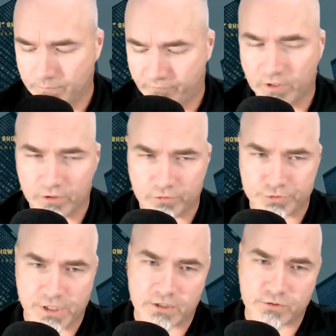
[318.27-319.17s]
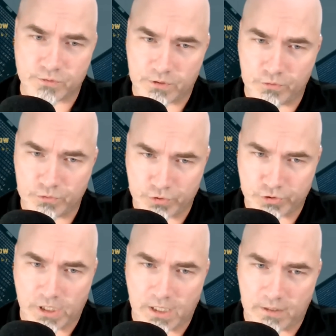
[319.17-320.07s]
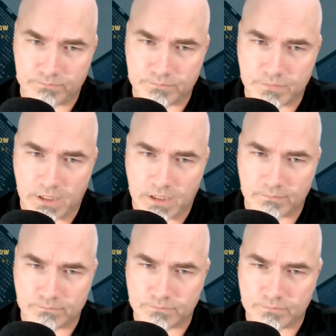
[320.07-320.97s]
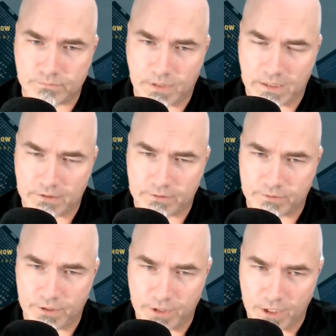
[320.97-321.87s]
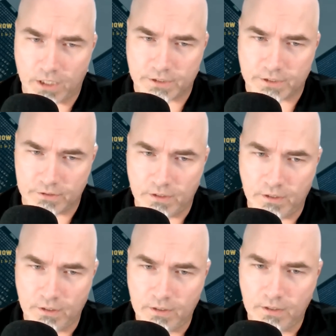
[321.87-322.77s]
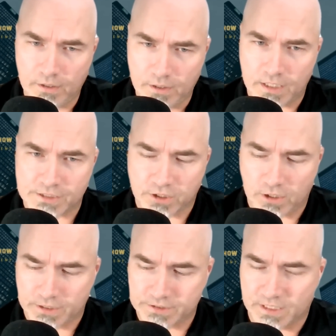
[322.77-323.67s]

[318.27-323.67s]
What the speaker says: Very little chance you could lose your job, and none as long